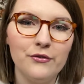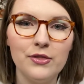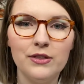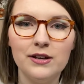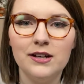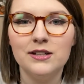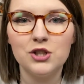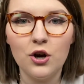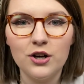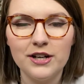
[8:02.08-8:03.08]
the
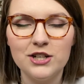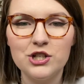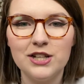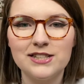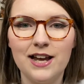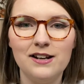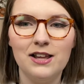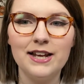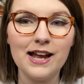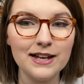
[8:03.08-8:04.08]
tarnish that's kind of
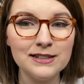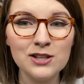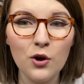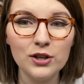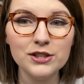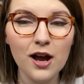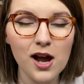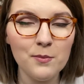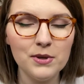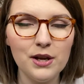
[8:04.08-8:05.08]
like, I guess, on
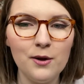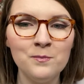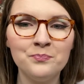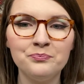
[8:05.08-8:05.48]
top, you know?